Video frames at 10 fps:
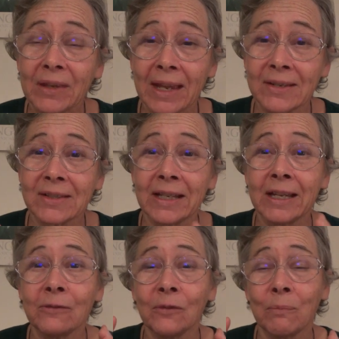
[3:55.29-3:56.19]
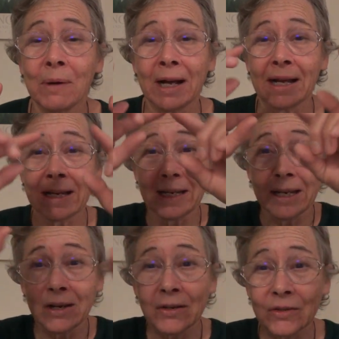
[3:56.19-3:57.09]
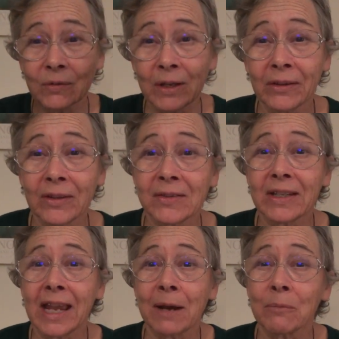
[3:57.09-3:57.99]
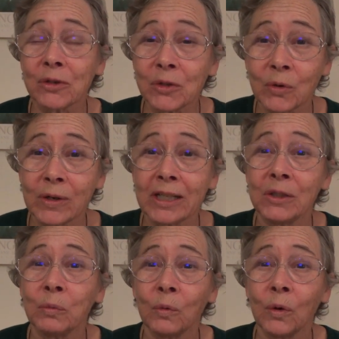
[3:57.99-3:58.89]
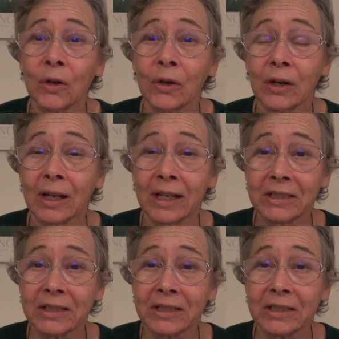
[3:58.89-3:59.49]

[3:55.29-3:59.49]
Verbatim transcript: as if my surveillance camera screen were a